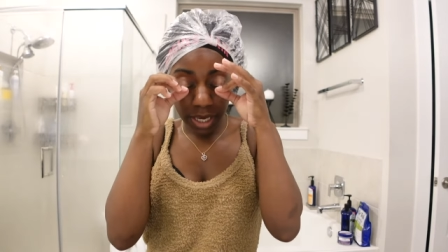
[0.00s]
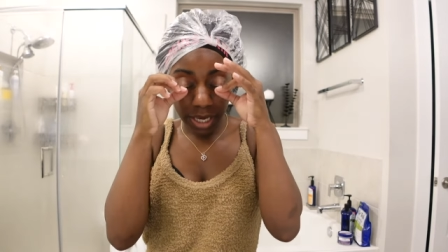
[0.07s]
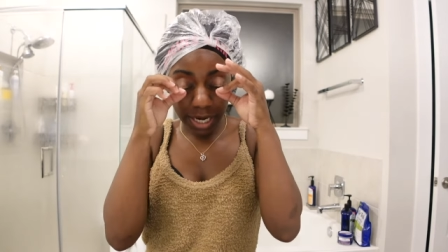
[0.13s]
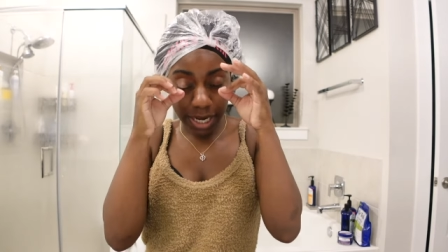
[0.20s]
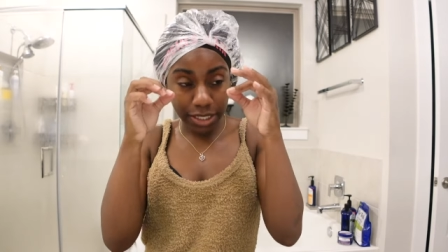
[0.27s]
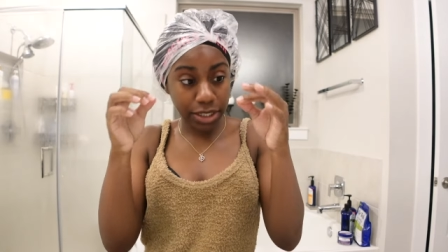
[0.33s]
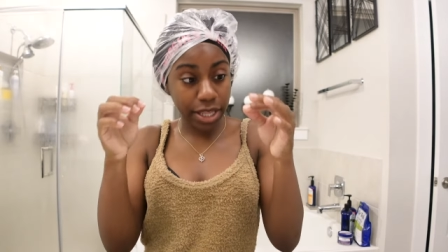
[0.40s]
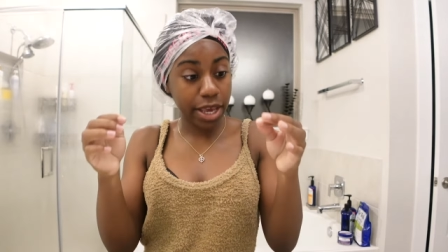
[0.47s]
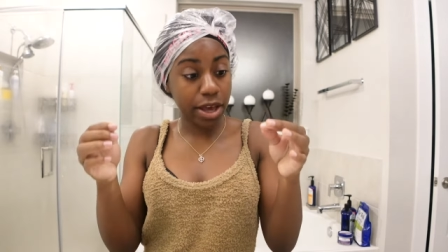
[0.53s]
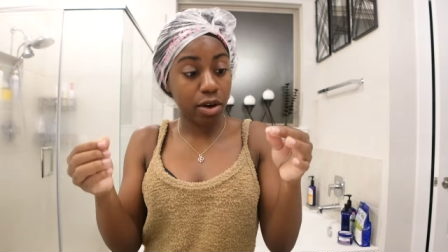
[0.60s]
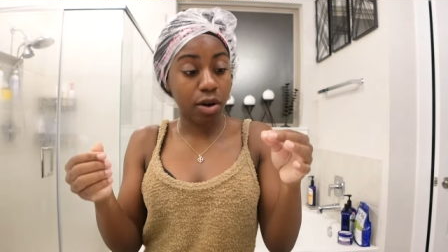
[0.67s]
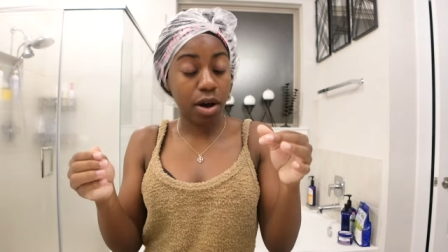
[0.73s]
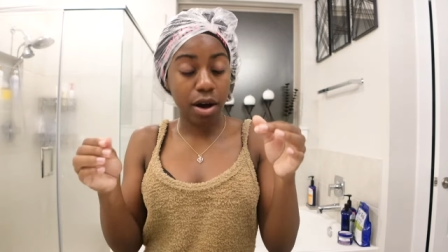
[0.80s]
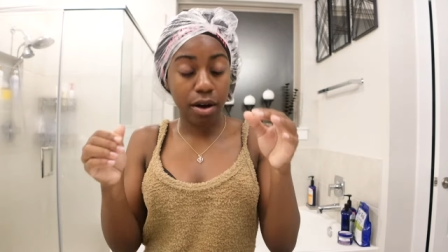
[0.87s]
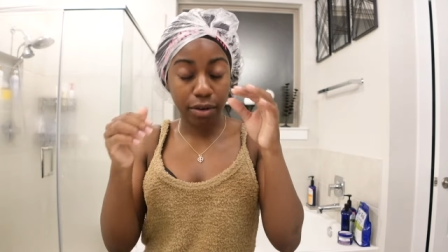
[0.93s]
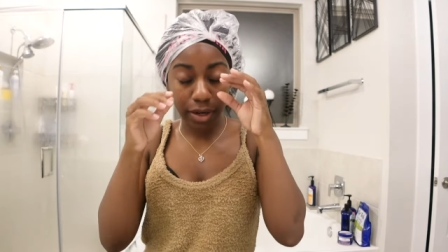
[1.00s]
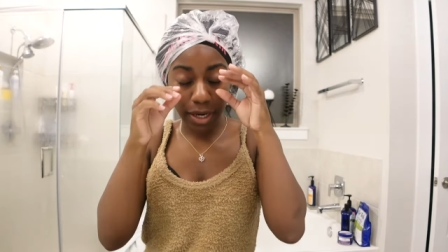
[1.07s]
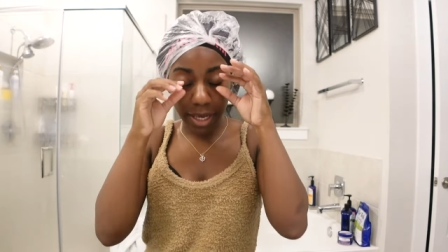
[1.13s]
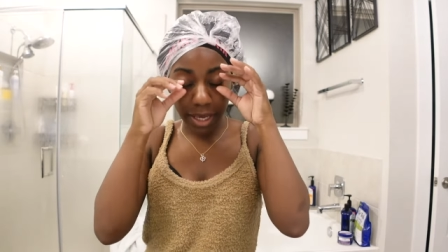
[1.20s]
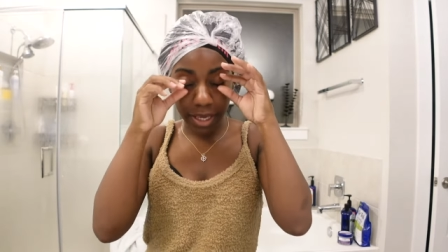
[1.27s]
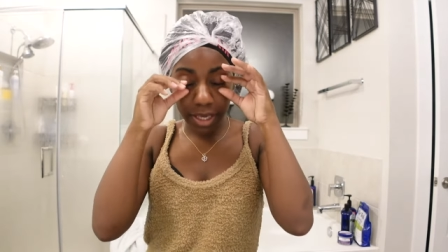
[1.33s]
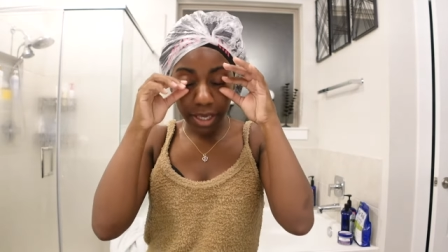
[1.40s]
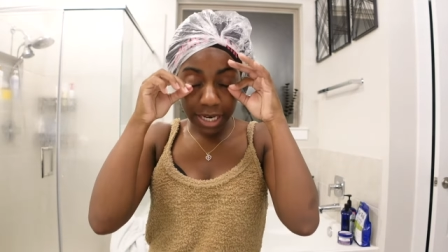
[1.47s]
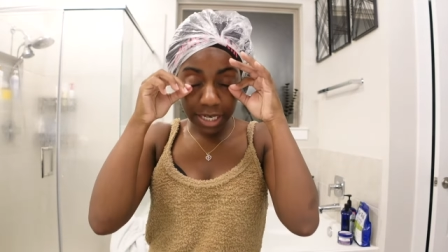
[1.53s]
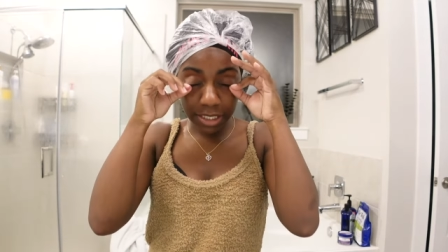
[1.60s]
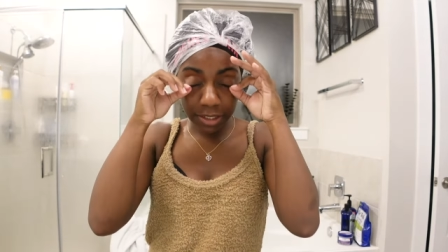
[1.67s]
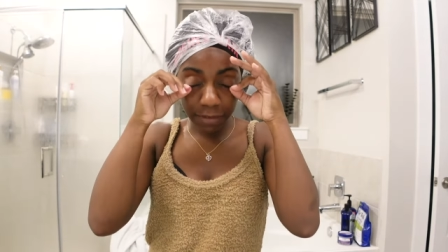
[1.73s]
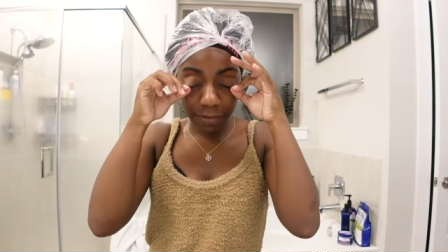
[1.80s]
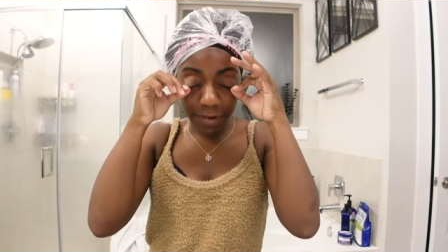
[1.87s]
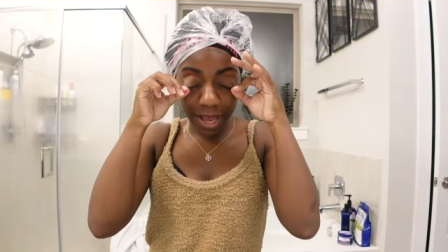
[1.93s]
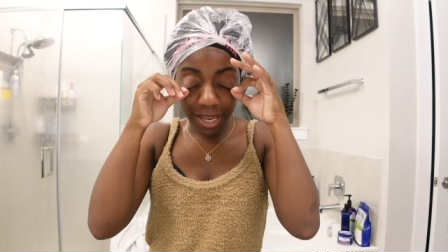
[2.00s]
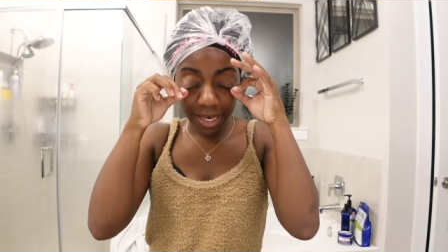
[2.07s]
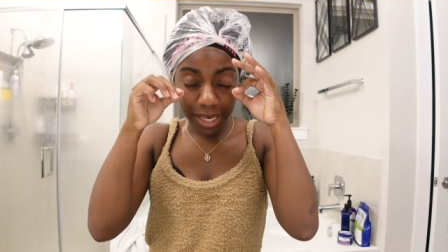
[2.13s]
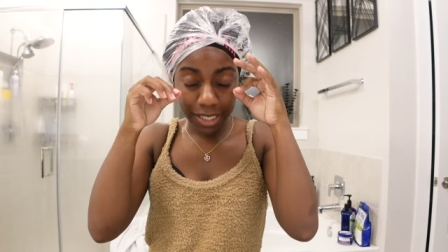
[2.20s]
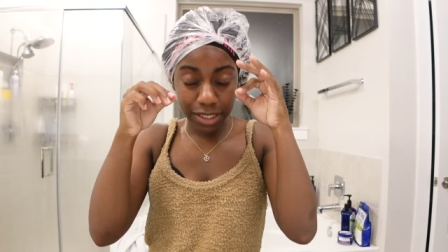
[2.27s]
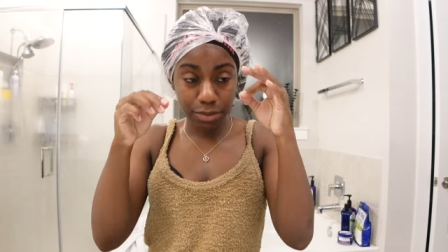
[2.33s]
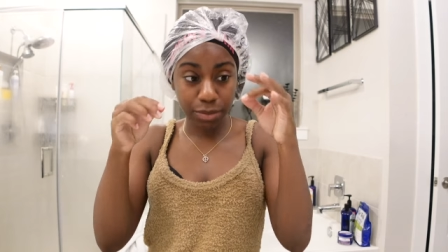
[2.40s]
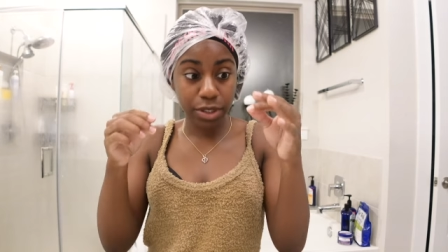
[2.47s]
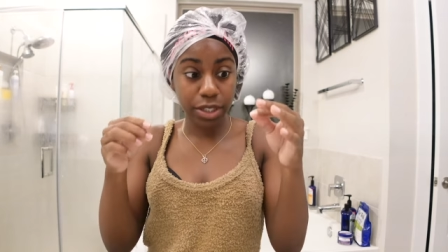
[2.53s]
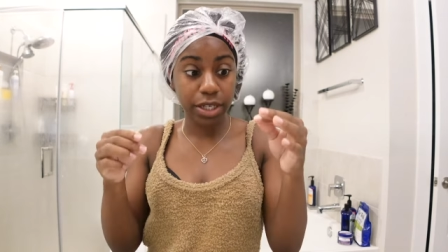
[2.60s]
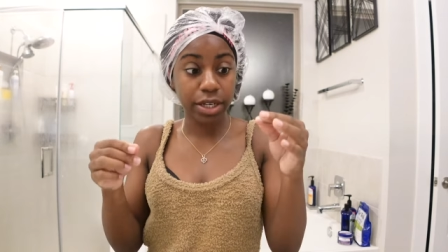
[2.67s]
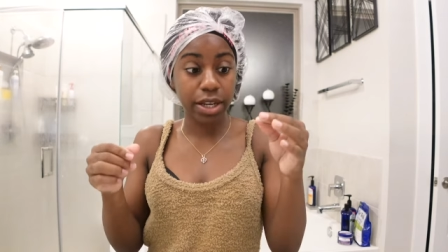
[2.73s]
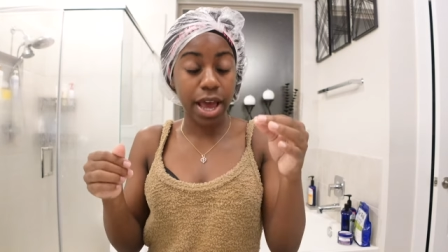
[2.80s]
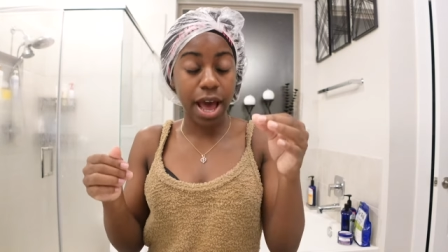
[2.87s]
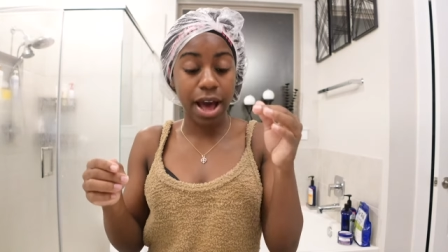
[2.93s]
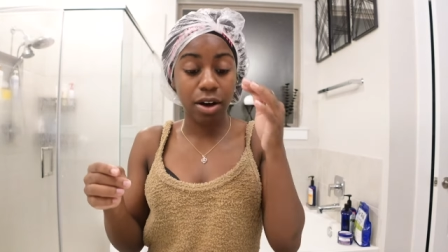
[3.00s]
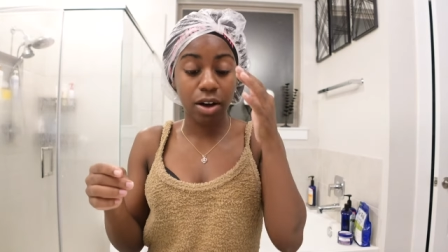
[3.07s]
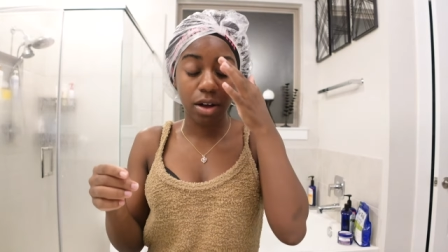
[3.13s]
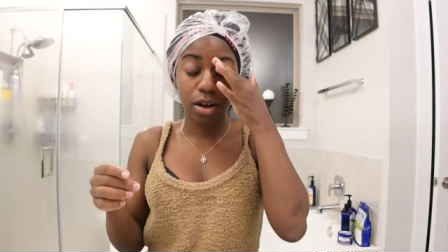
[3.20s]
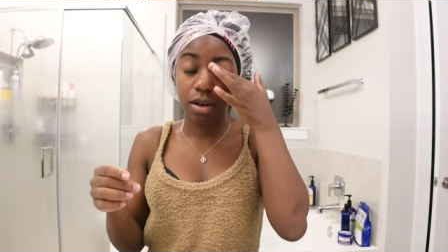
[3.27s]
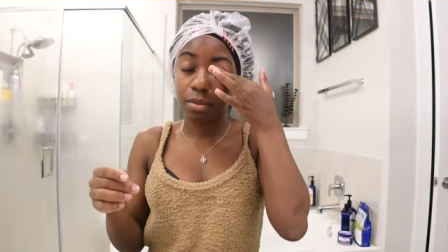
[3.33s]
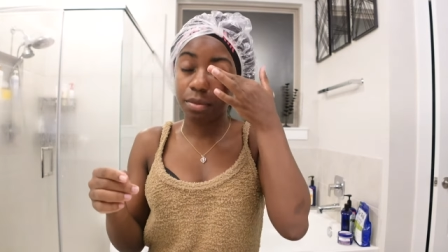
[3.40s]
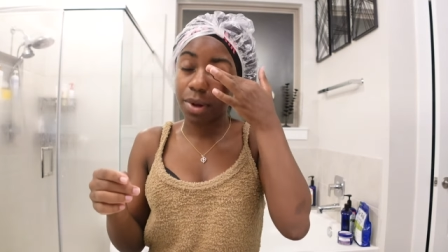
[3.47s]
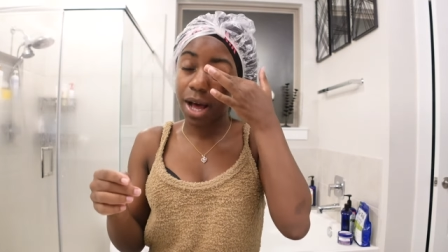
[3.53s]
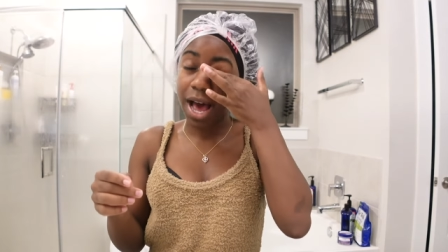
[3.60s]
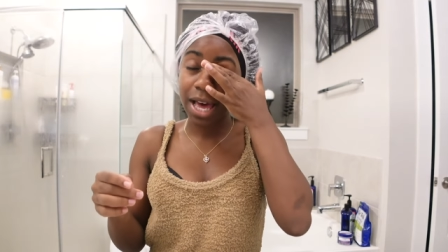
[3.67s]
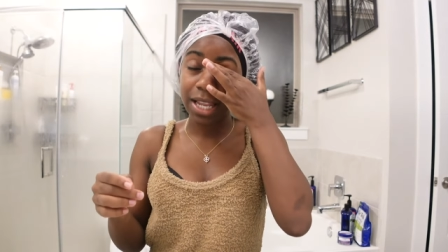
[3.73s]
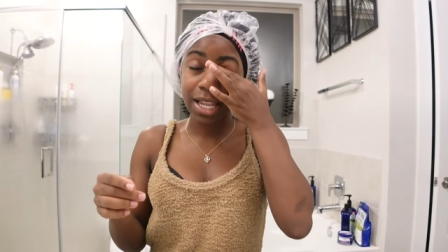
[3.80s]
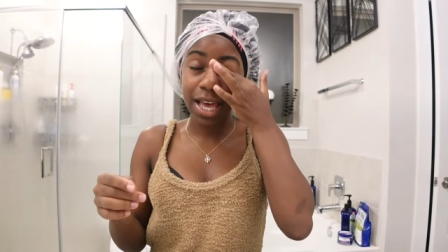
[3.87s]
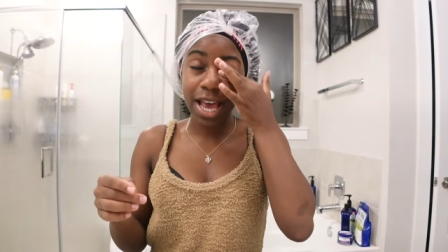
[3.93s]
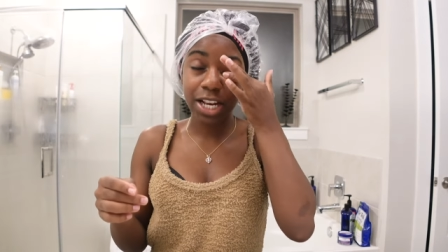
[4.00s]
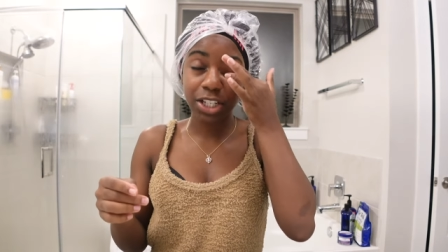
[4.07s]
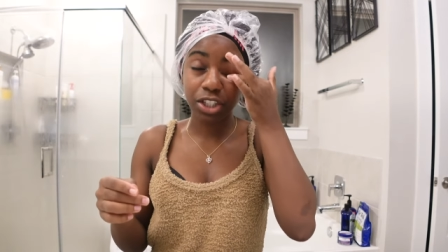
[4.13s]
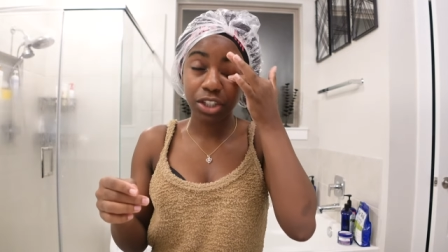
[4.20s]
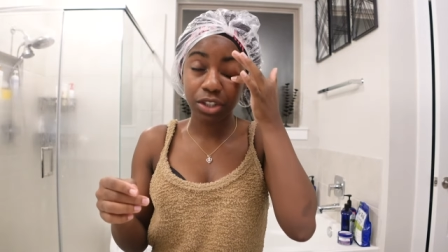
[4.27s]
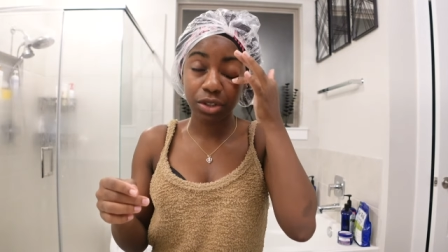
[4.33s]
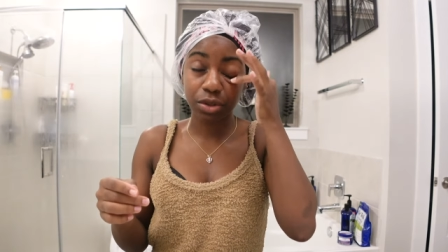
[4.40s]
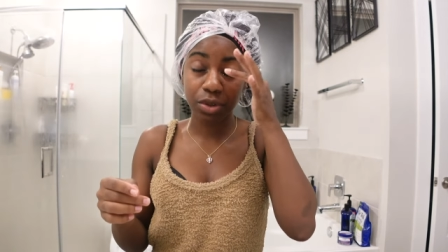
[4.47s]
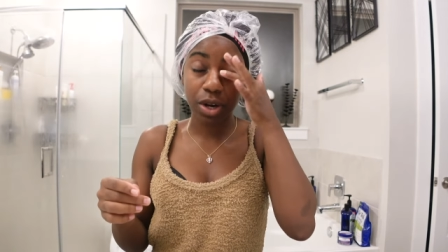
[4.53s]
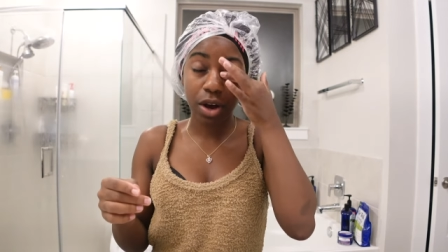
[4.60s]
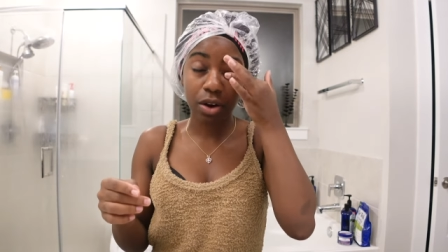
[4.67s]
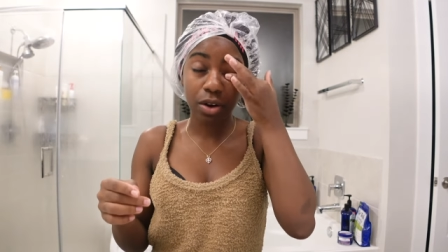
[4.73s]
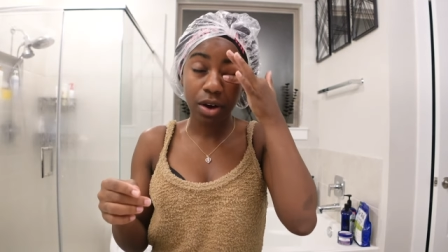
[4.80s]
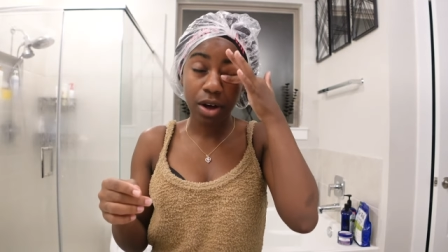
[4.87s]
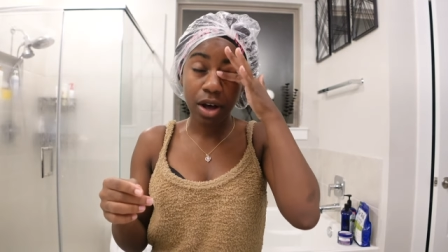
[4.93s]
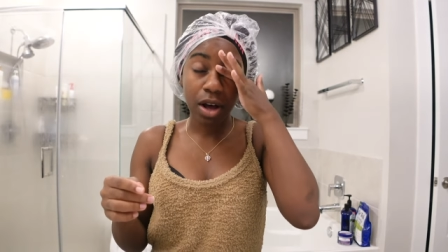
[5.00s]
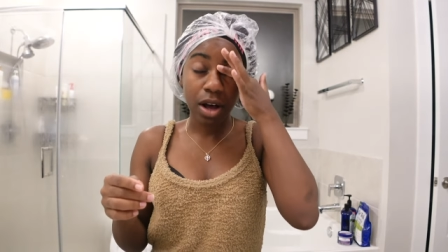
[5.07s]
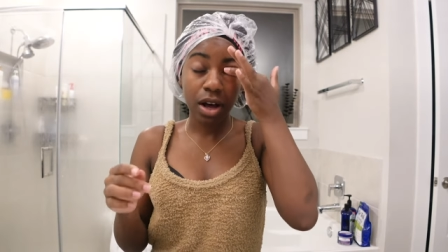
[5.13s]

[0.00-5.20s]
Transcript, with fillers: And they stay on all day. I need to find like some good um, eyelash glue though.